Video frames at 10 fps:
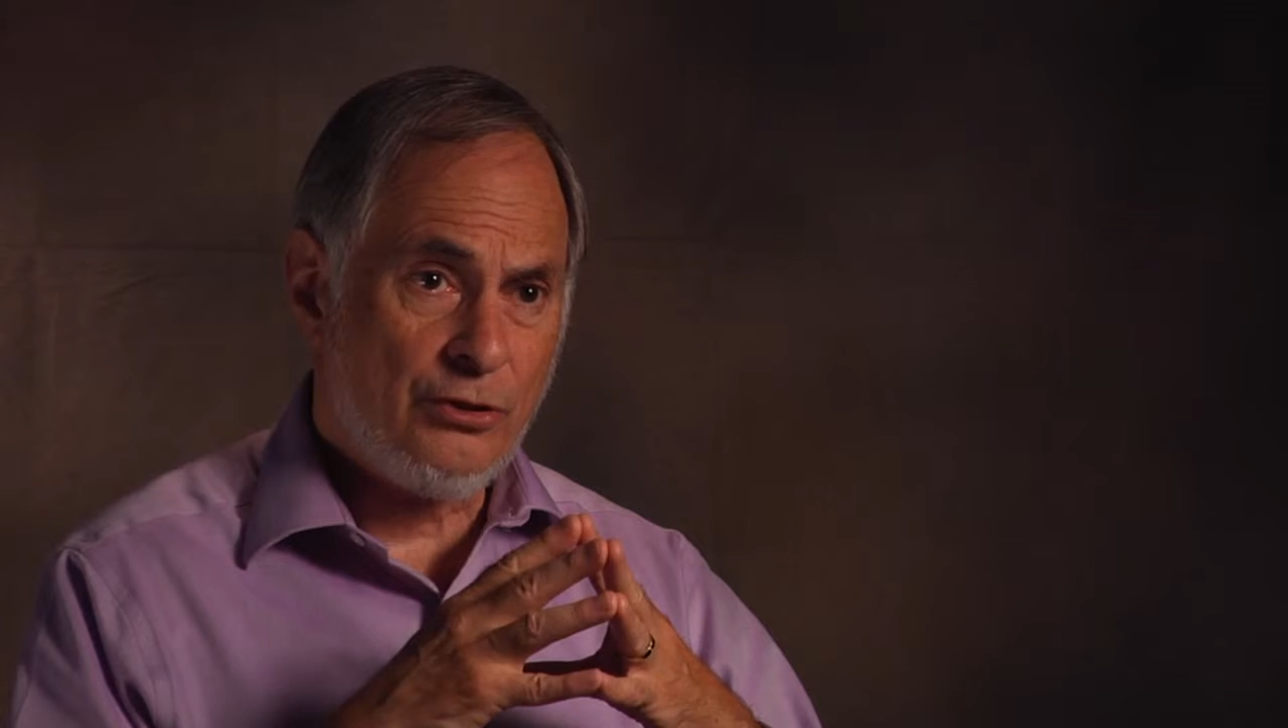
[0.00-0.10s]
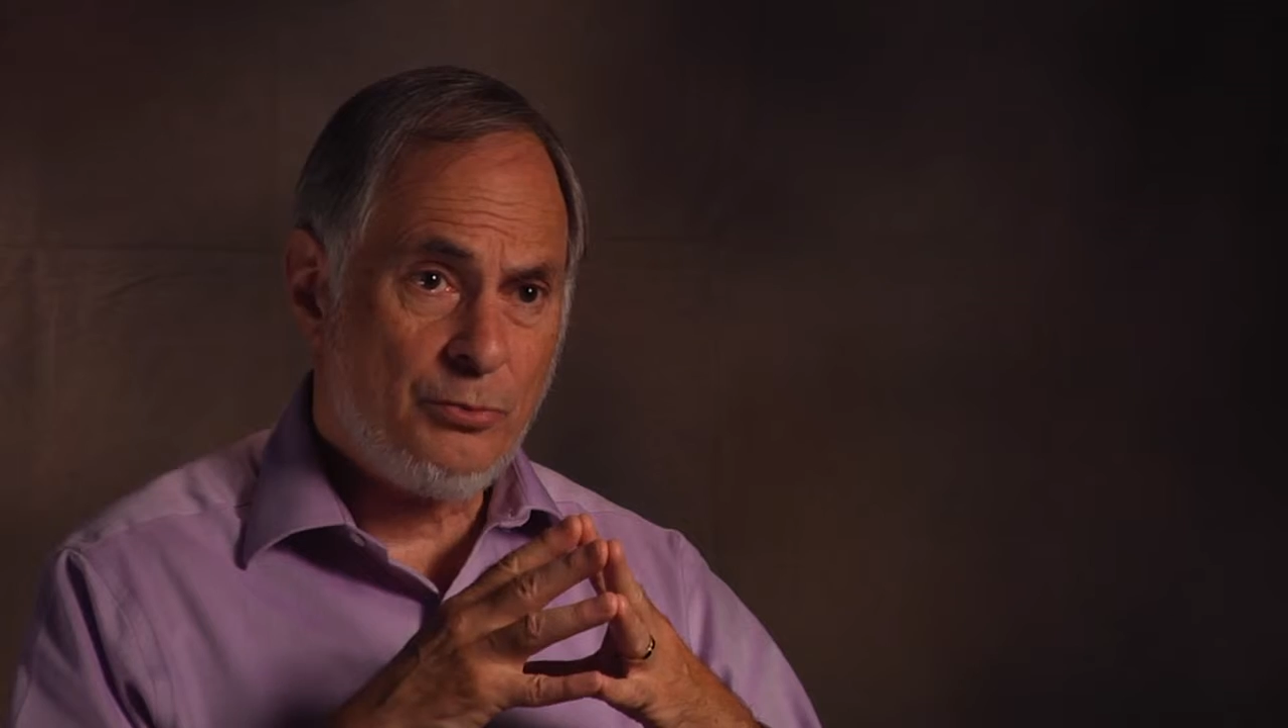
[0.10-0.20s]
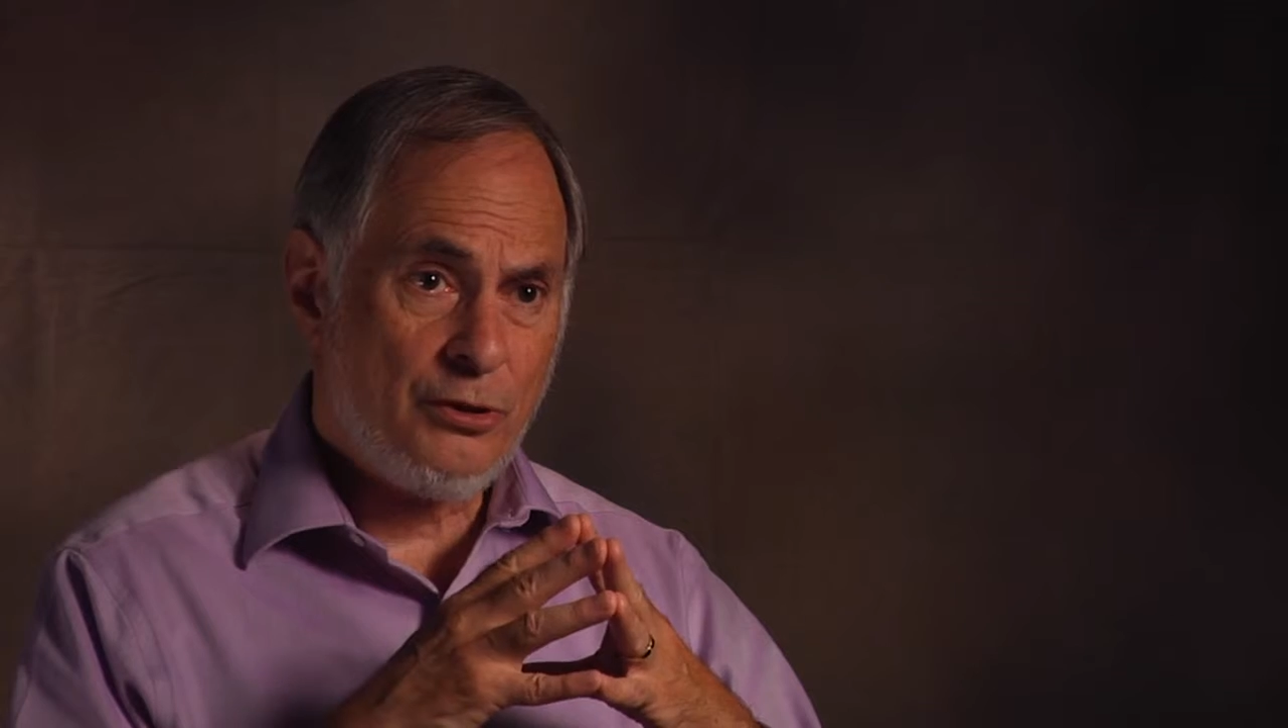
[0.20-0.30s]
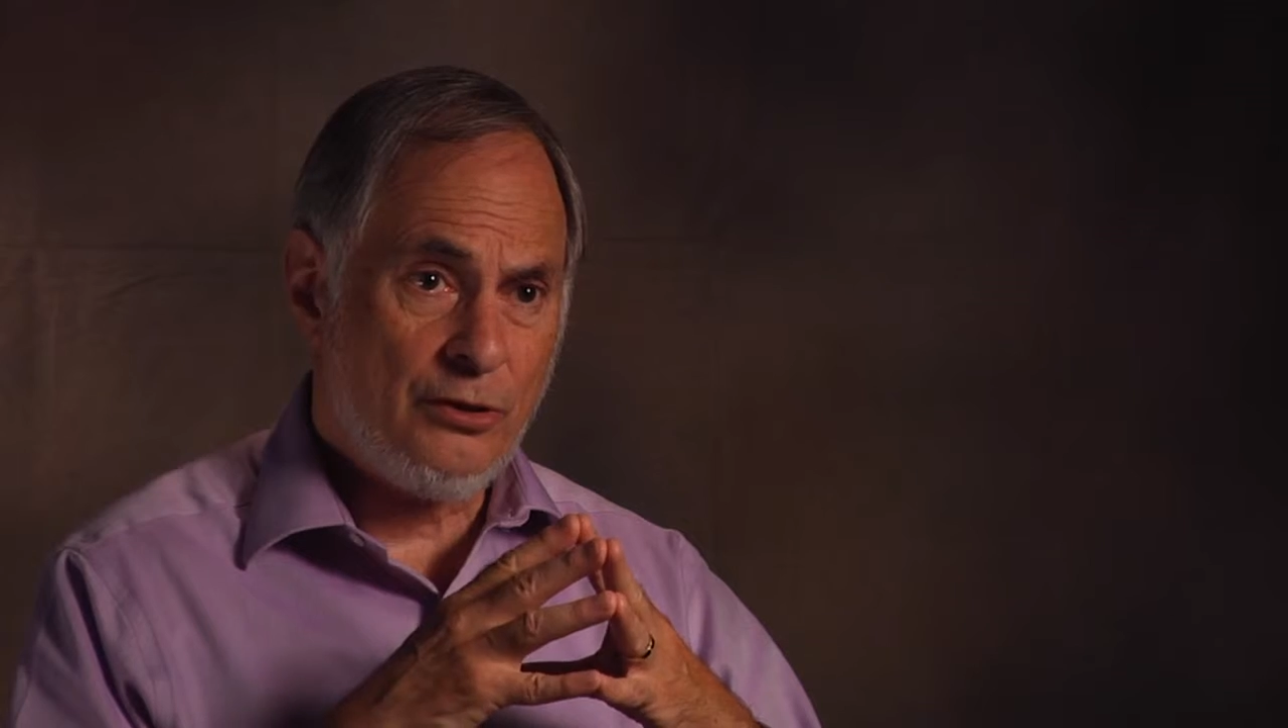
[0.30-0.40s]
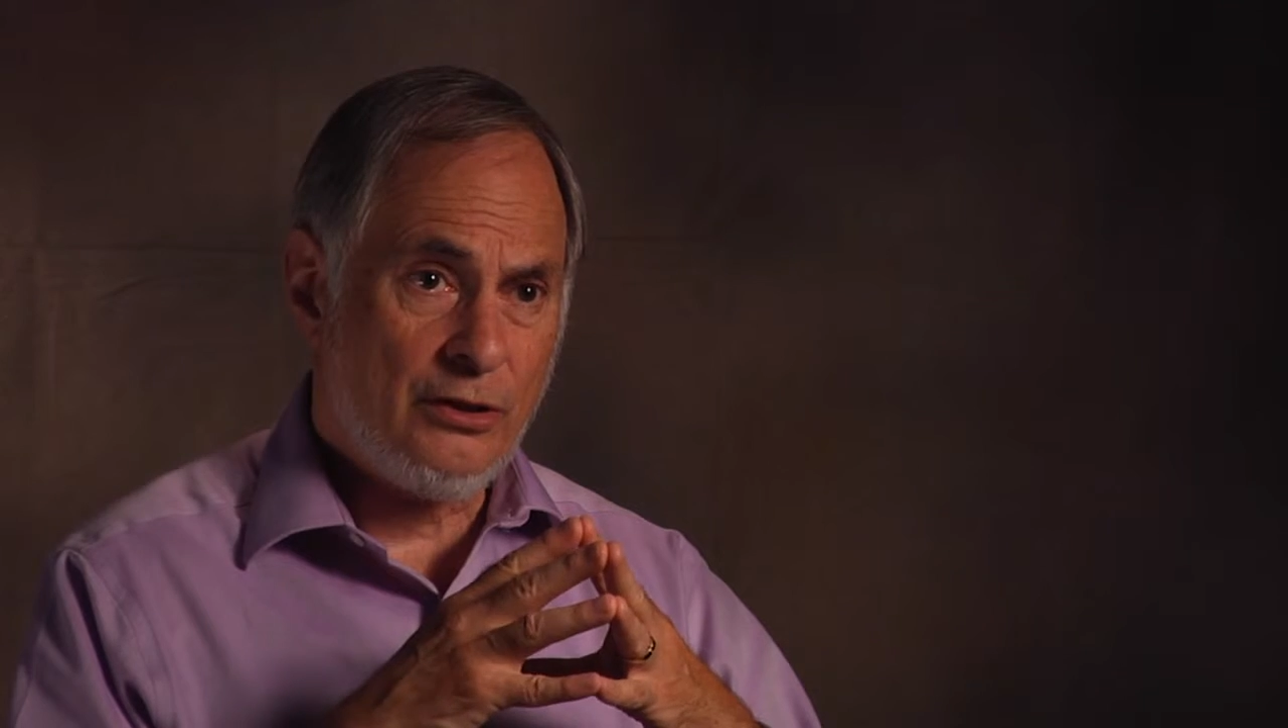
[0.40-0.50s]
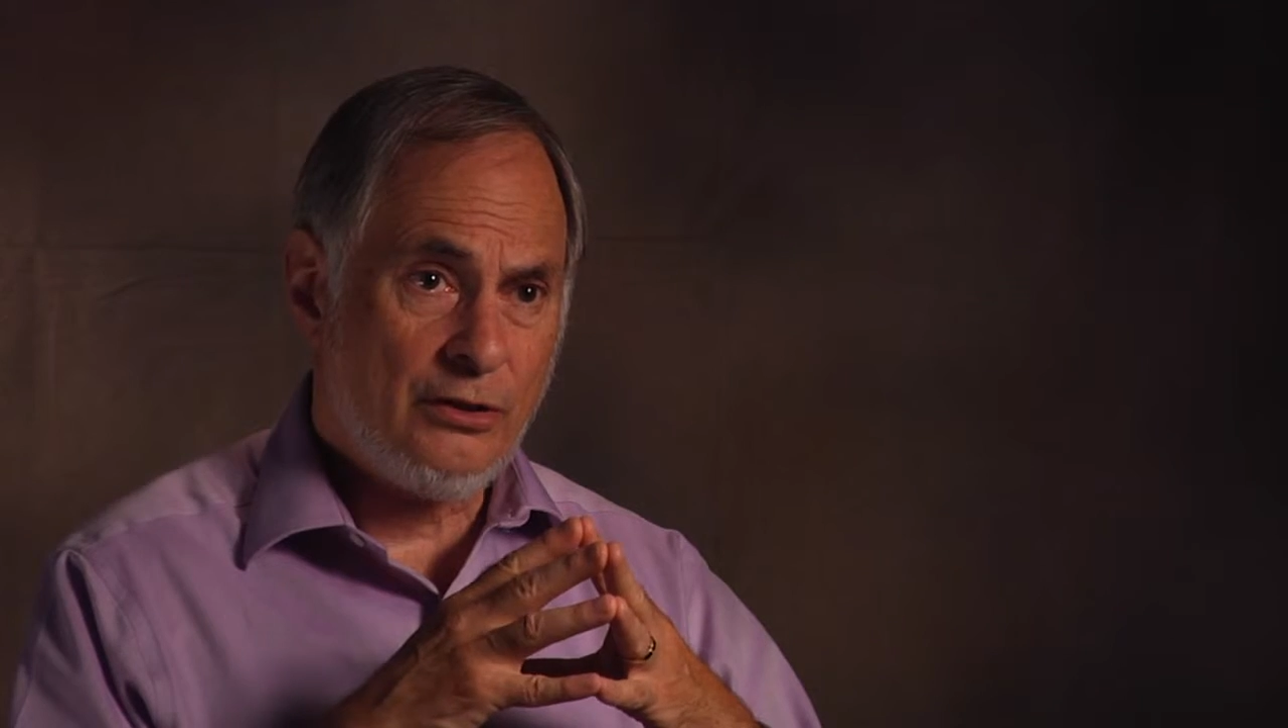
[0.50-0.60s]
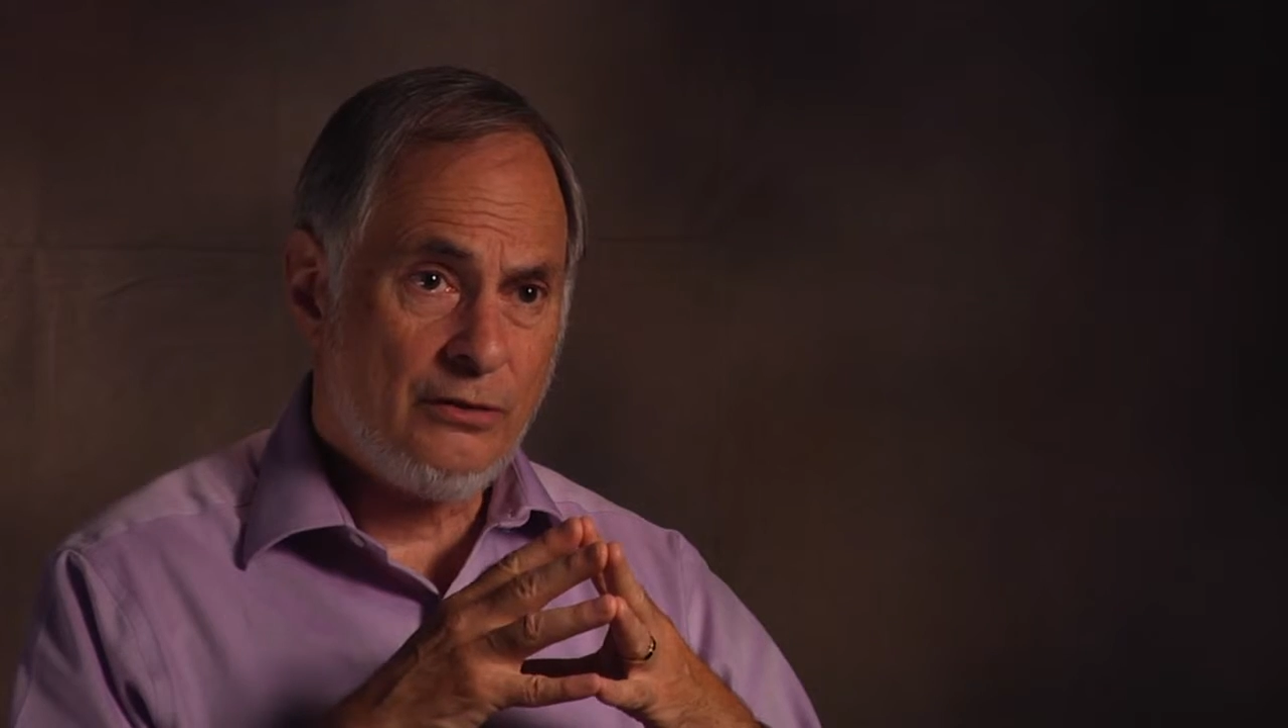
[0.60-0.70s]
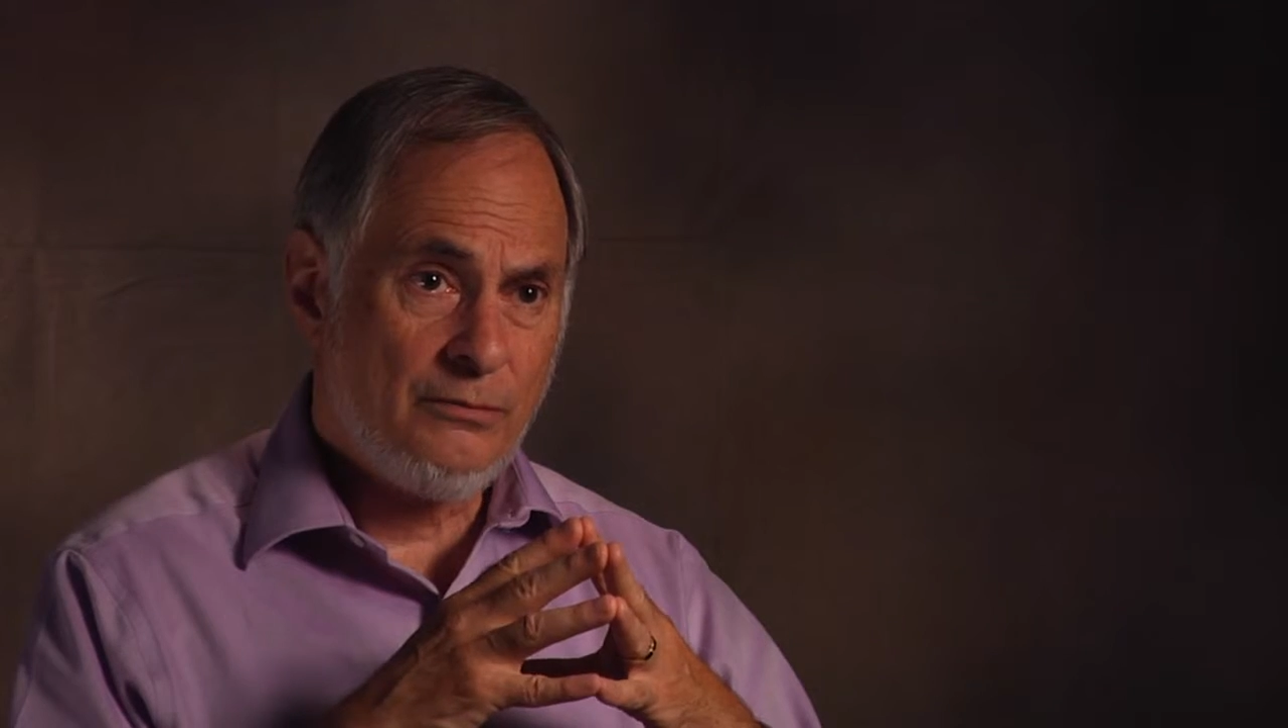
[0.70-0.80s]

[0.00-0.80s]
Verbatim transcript: spirit.